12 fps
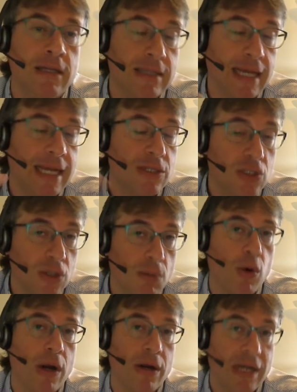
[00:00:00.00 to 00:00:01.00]
getting
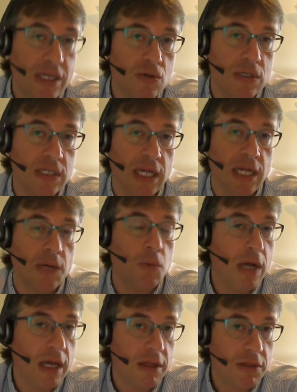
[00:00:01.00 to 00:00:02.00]
somewhere interesting
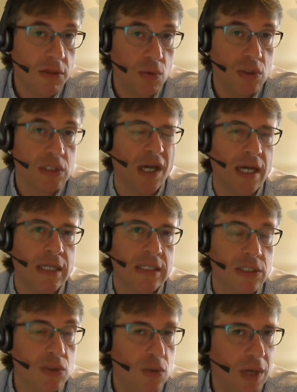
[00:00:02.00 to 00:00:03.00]
with new
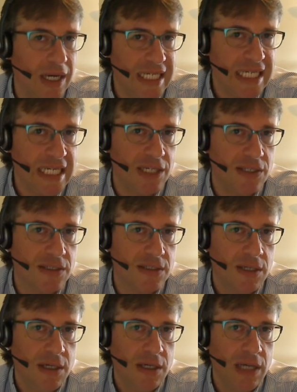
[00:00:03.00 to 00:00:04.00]
sciences, new ideas,
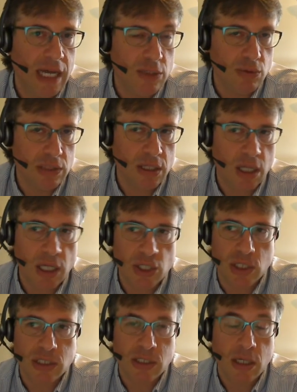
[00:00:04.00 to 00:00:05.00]
and new
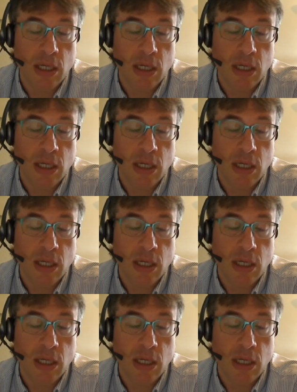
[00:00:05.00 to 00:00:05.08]
technologies.